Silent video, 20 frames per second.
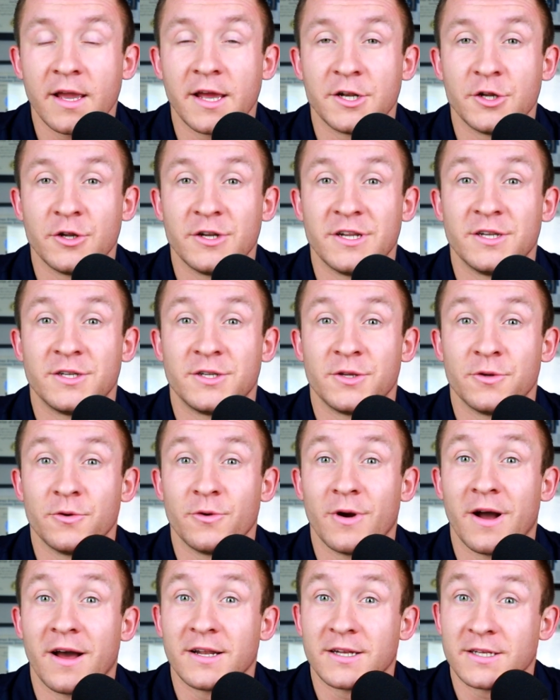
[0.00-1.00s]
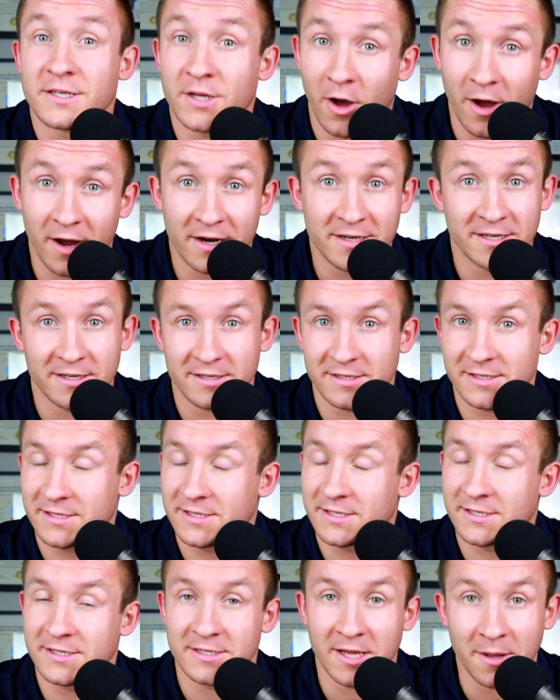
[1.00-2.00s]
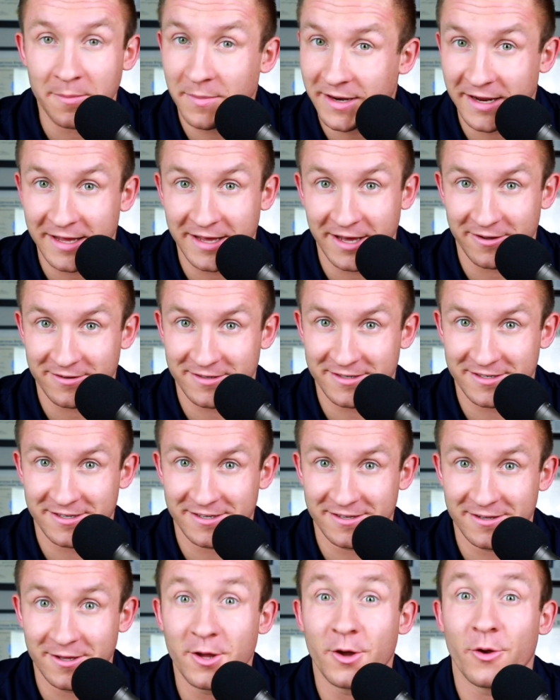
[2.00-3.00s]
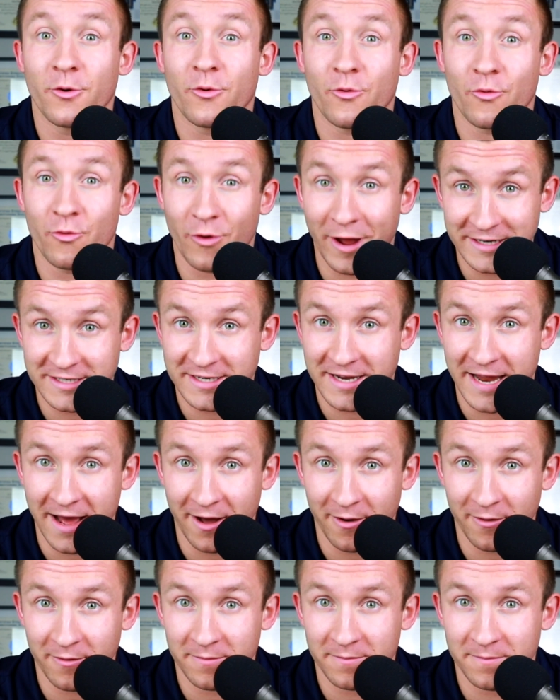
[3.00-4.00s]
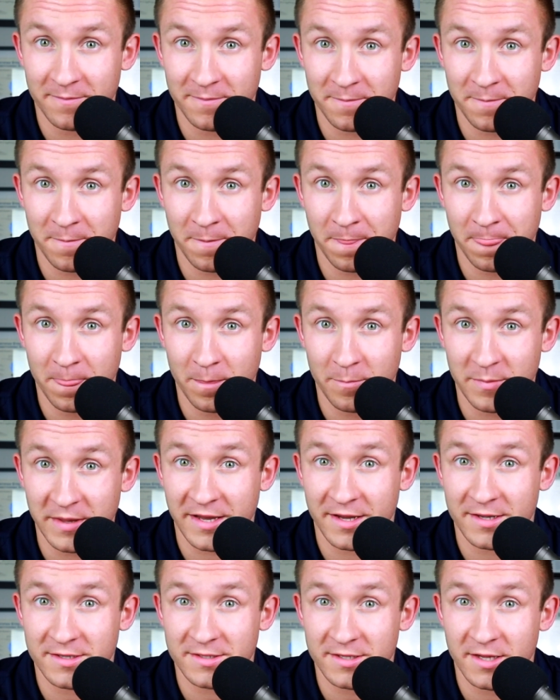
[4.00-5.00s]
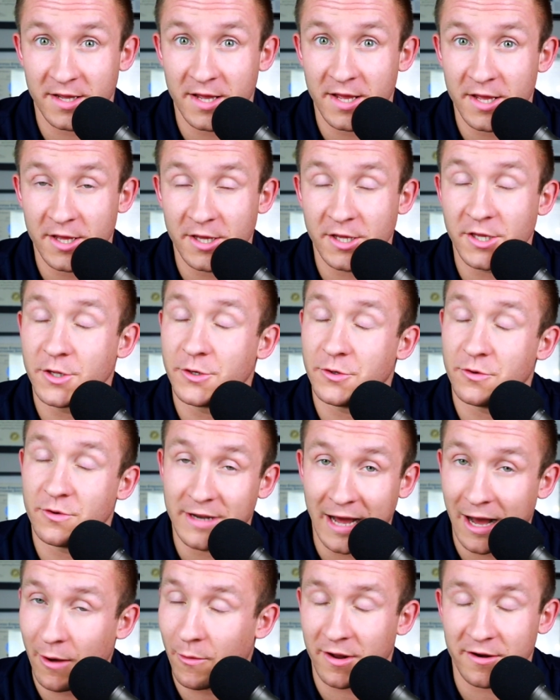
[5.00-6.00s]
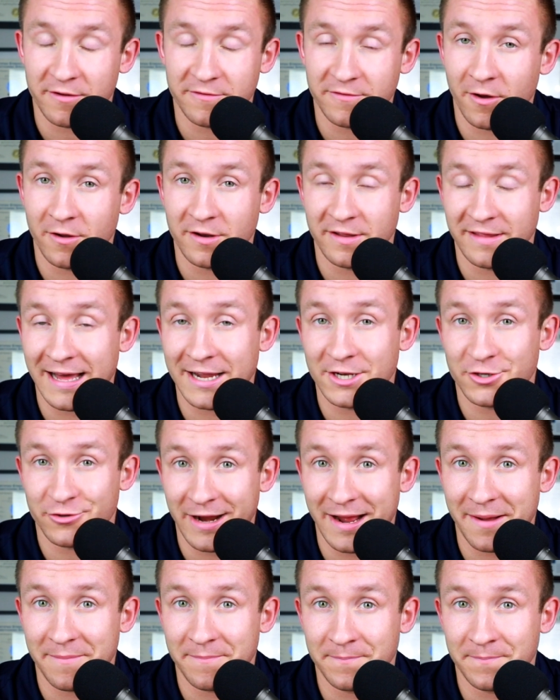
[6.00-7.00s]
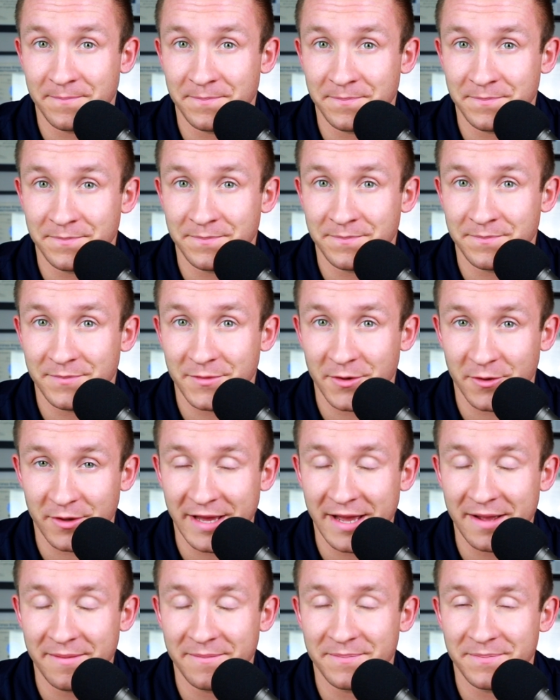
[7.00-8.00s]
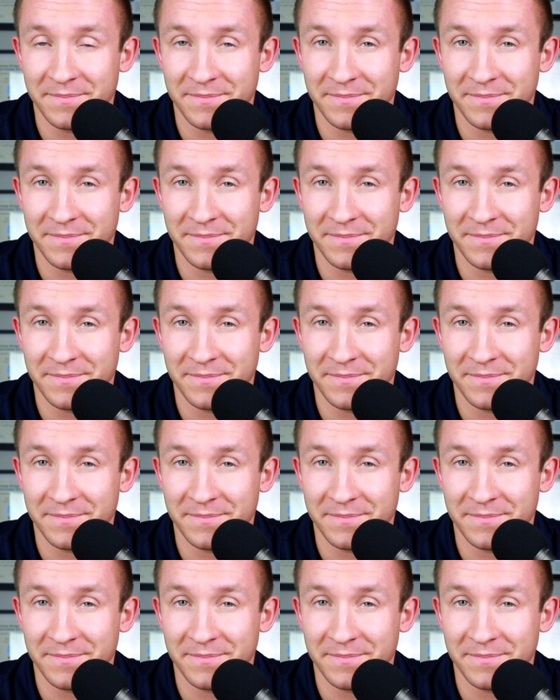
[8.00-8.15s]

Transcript: and you need to talk to somebody else right now because you do not want to fall into that trap. Okay?